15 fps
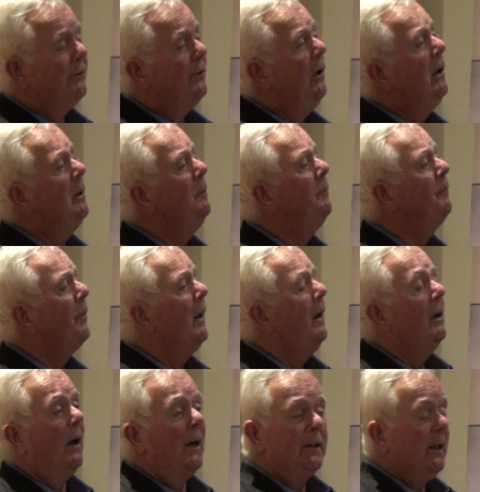from,
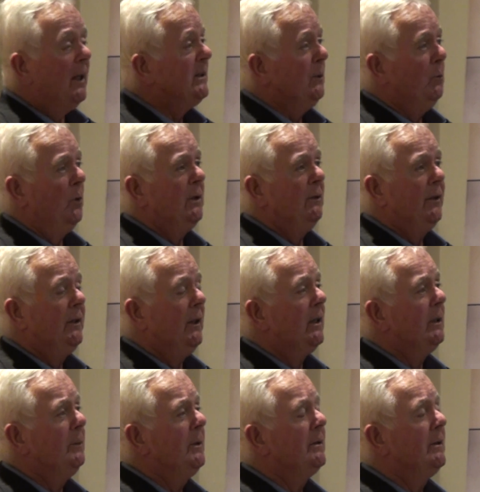I think it's a wonderful
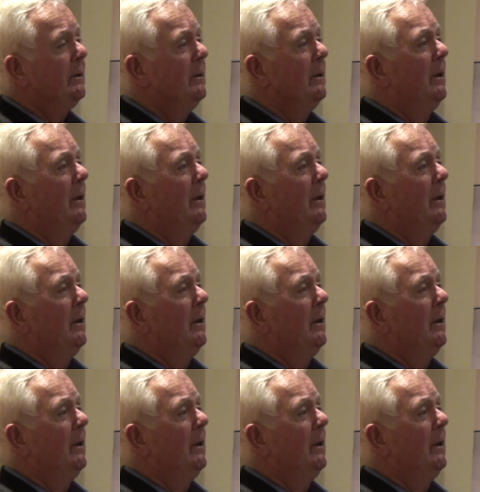document,